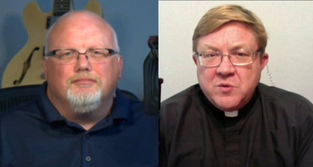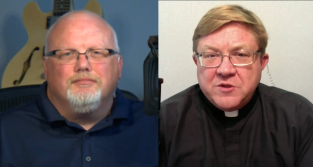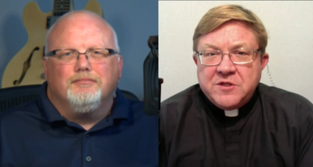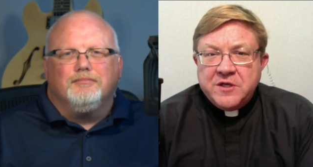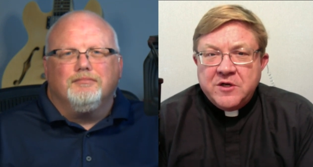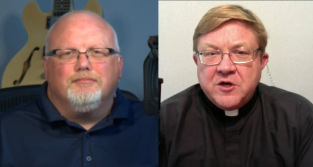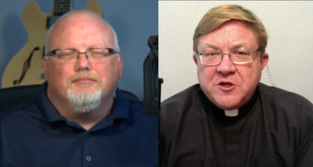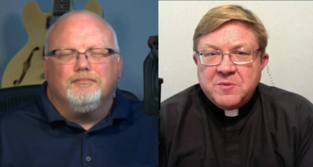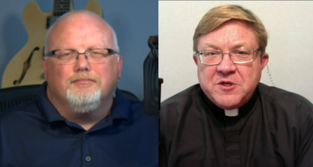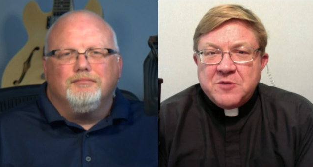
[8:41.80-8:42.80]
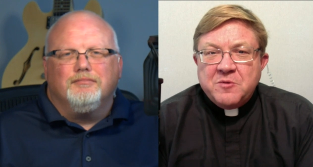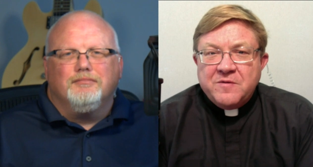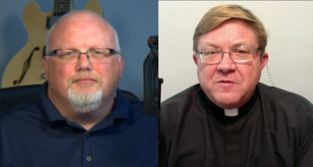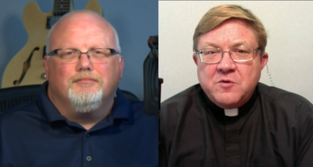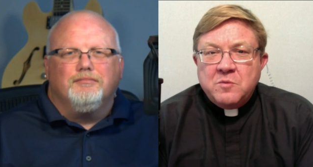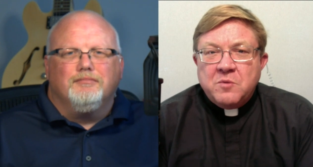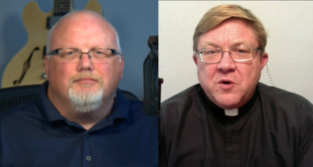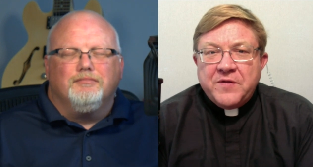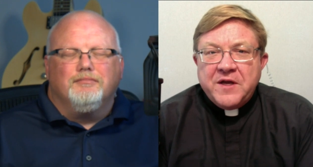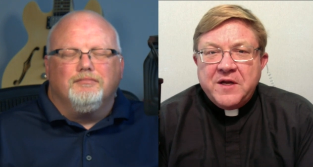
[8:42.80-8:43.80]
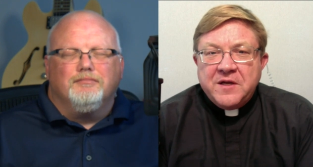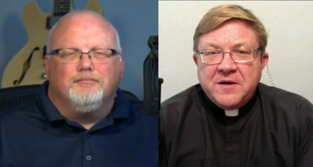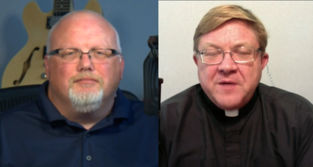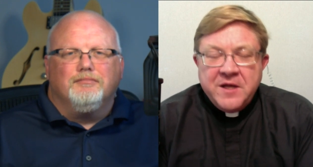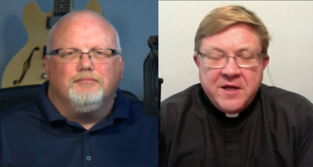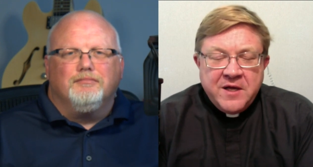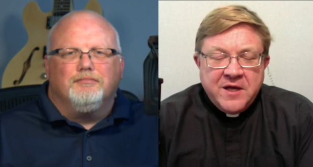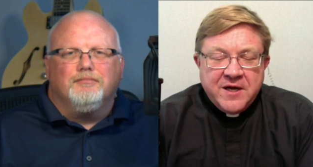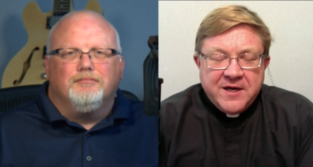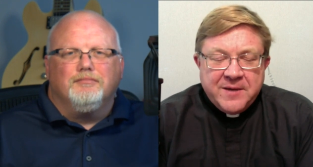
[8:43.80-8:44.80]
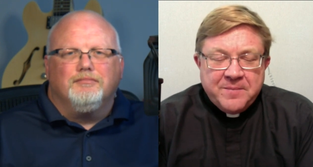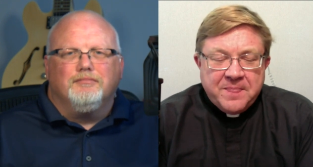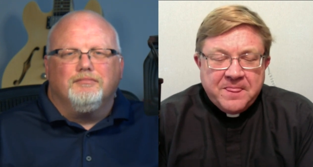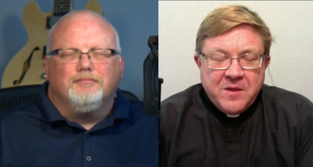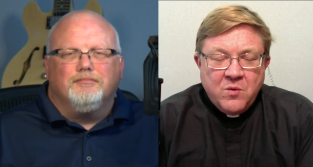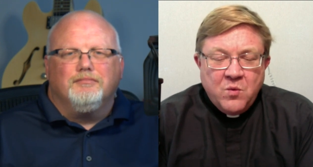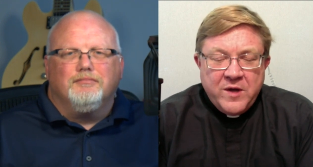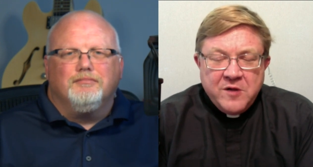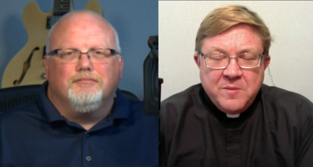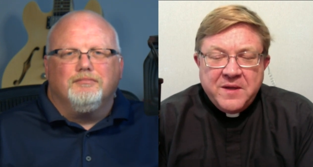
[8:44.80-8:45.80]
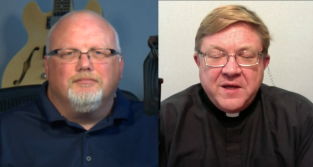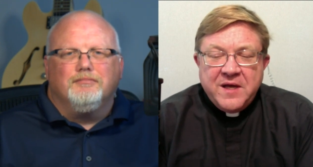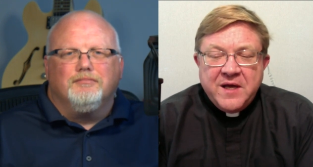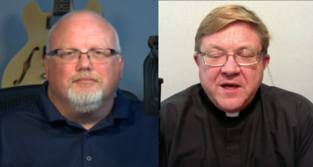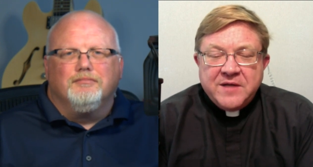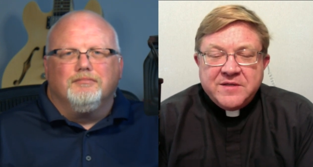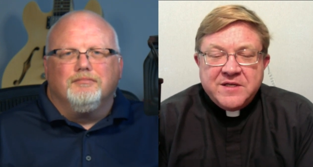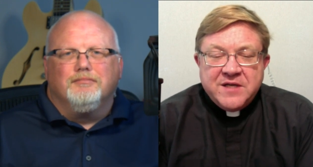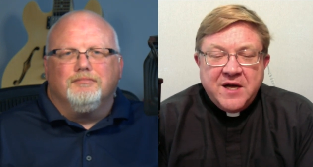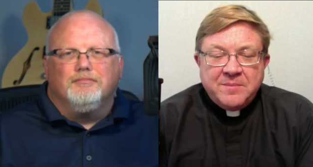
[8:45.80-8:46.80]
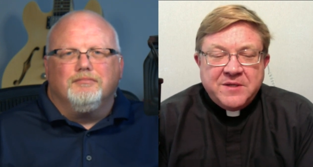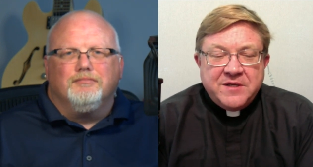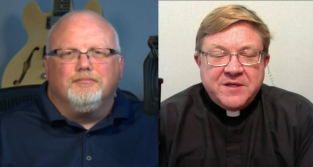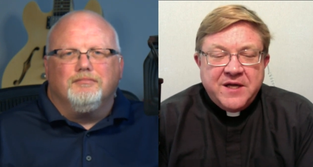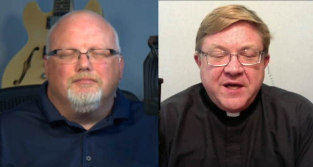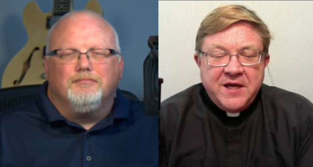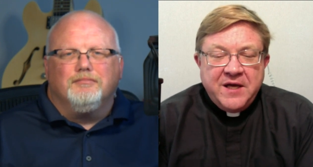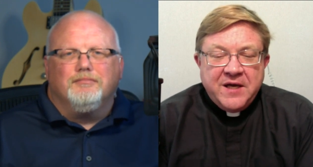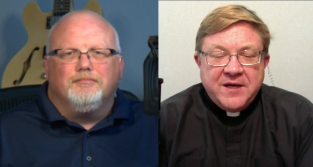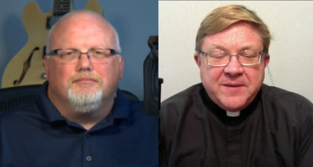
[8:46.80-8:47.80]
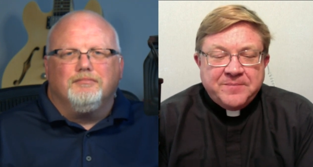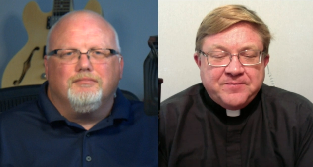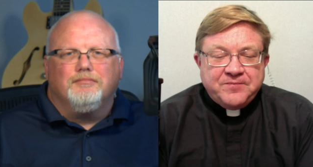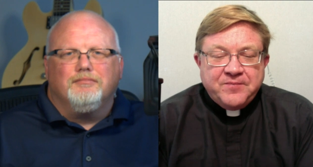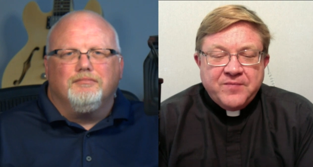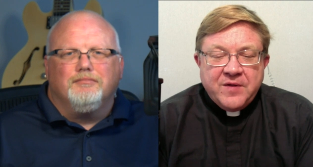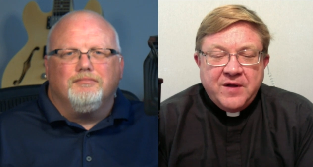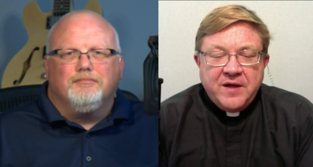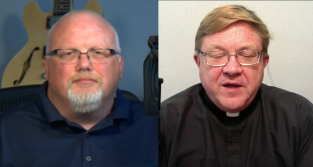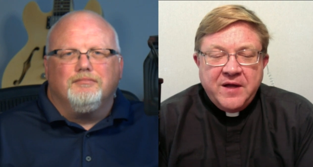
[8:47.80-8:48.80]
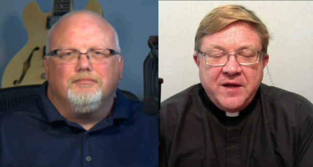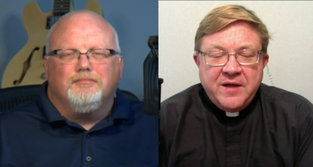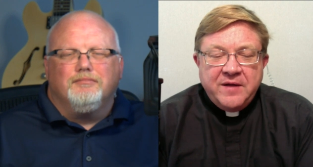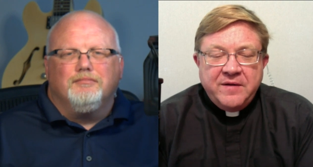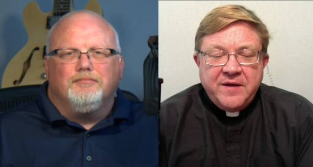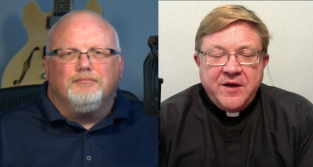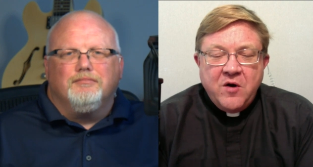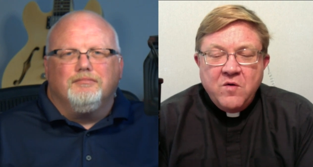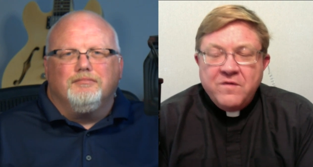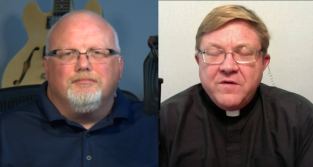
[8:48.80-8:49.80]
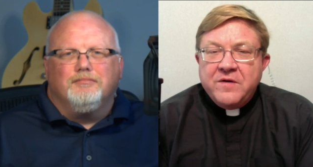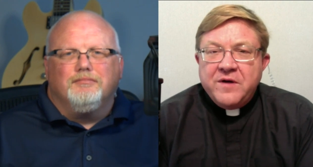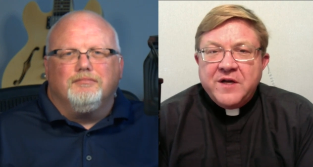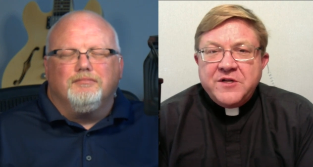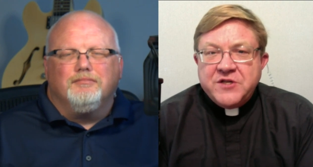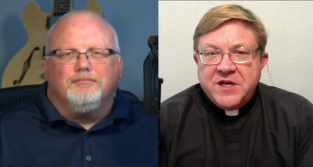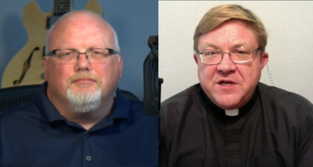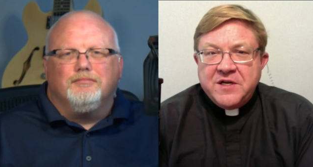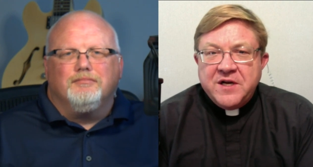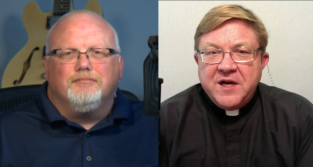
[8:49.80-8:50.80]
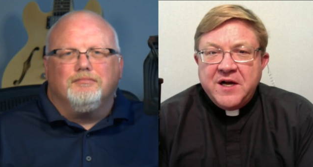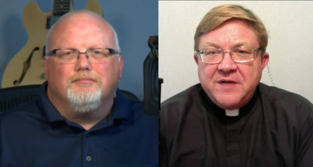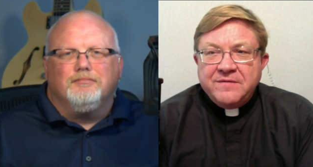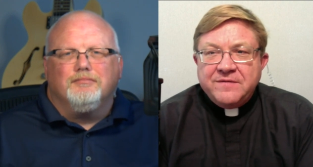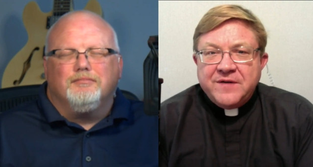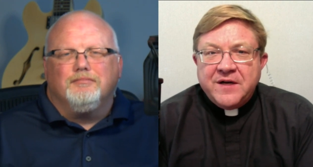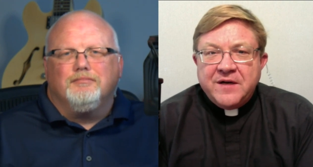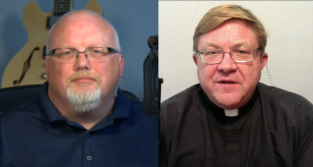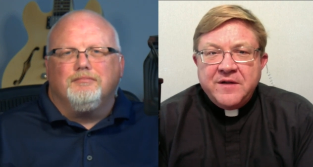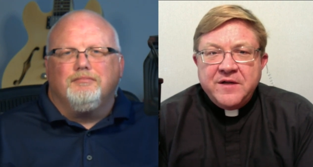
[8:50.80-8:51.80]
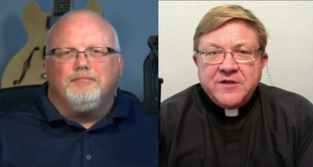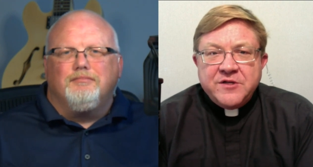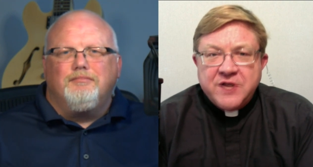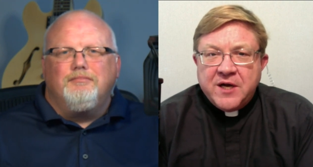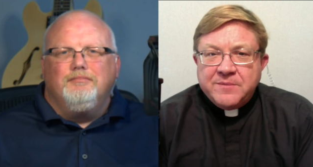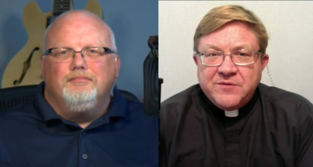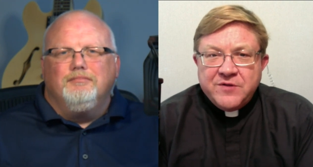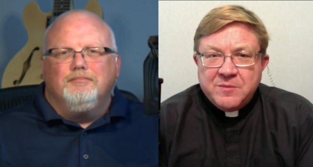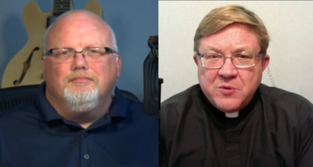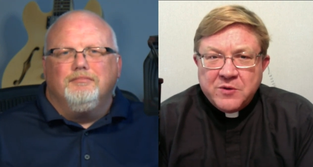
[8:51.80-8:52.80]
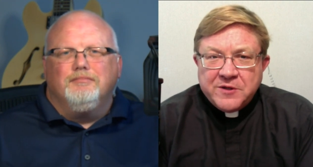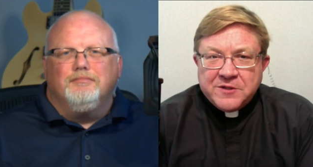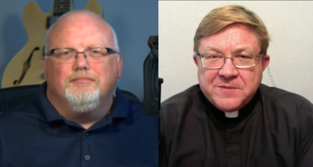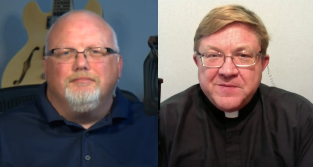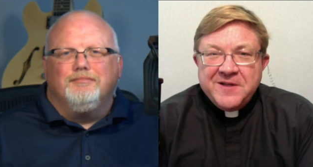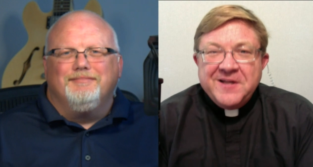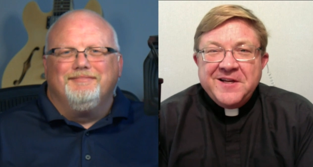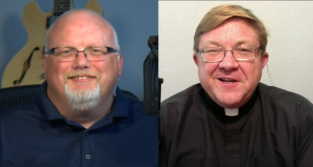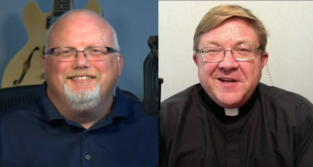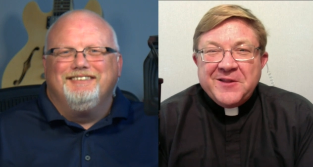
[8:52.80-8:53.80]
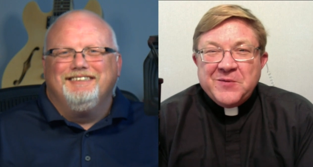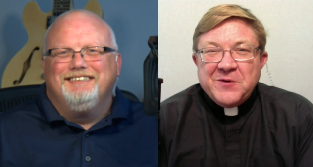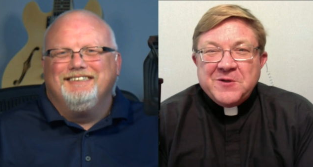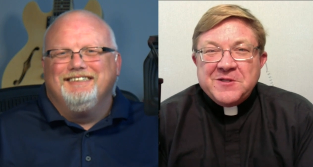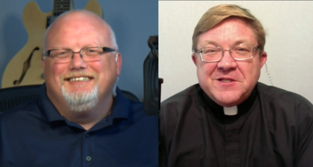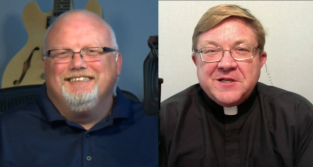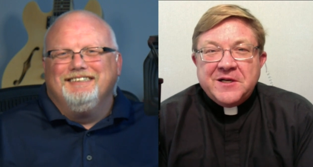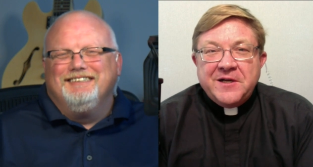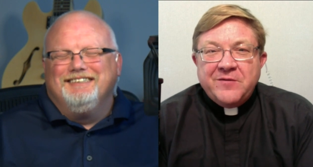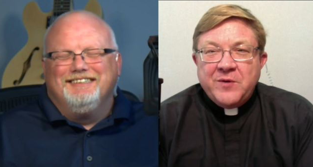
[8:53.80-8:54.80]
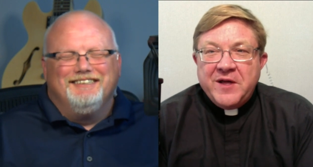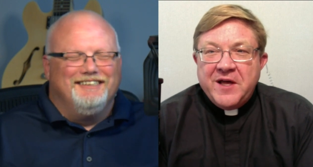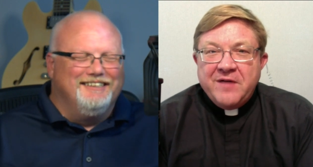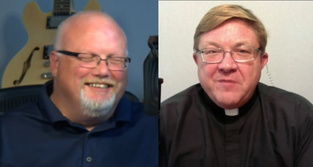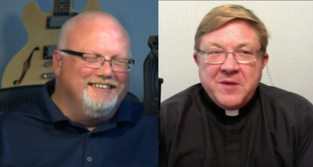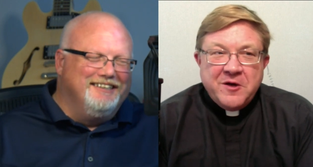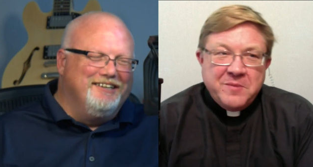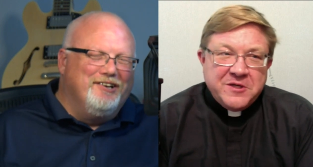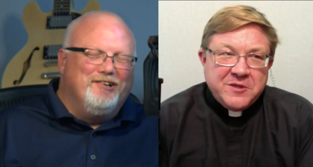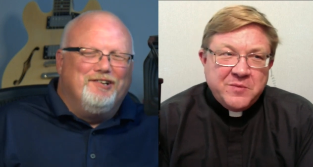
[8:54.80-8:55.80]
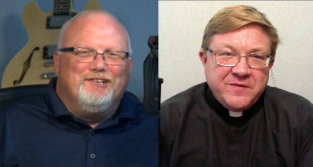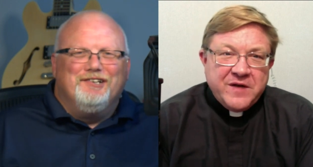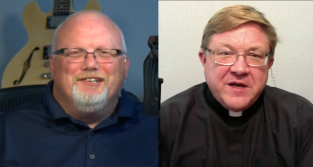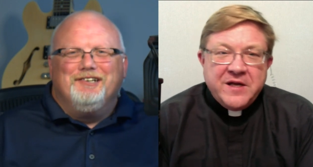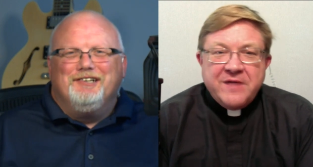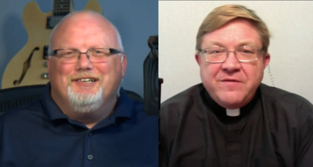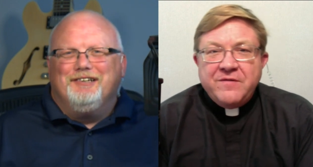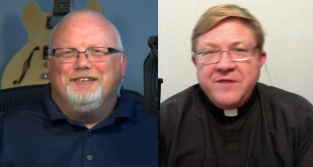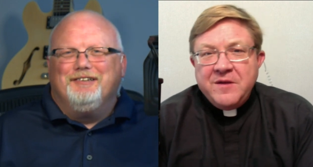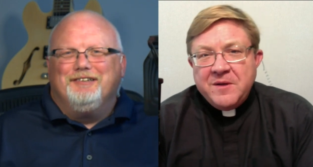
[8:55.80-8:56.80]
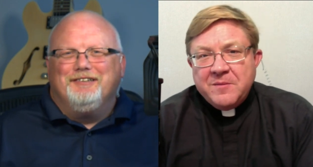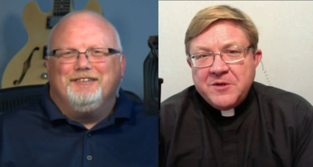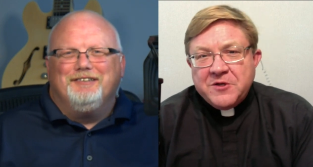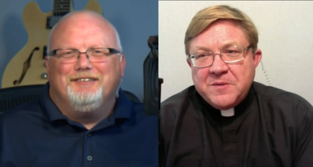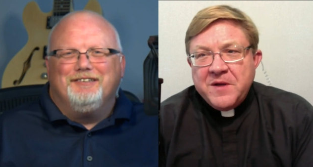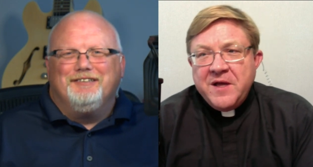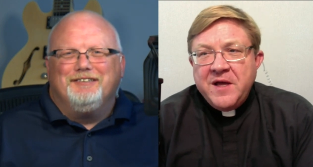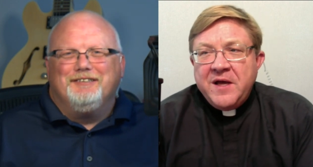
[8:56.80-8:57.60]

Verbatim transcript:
Speaker 1: Uh, who was the archbishop who, who brought that in. Um, Welby has adopted a, uh, uh an overt agenda of uh, jobs for the boys. In other words, if we have a male bishop, we've got to have a female bishop.